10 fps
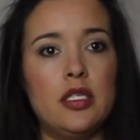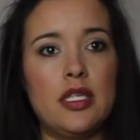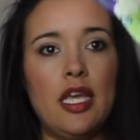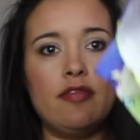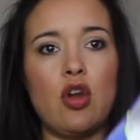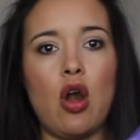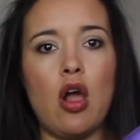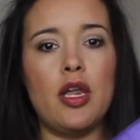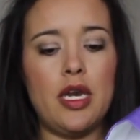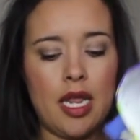sleeves are
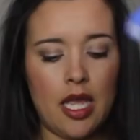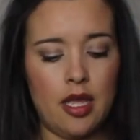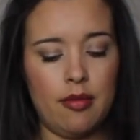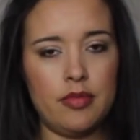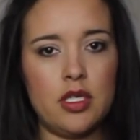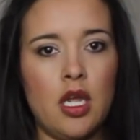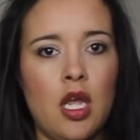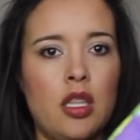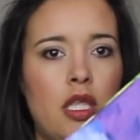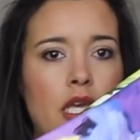on and hemmed,
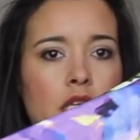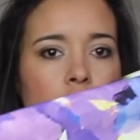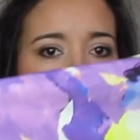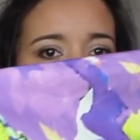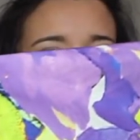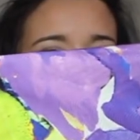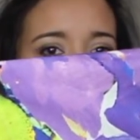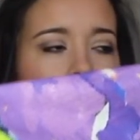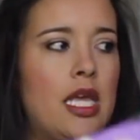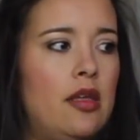the skirt
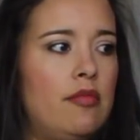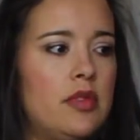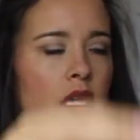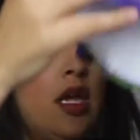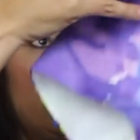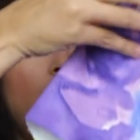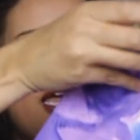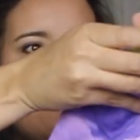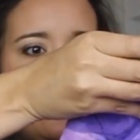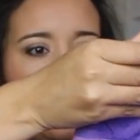is hemmed, like
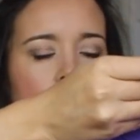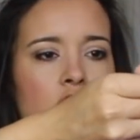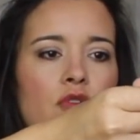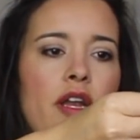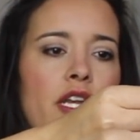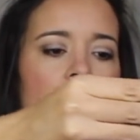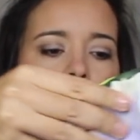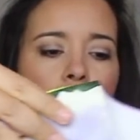everything is ready to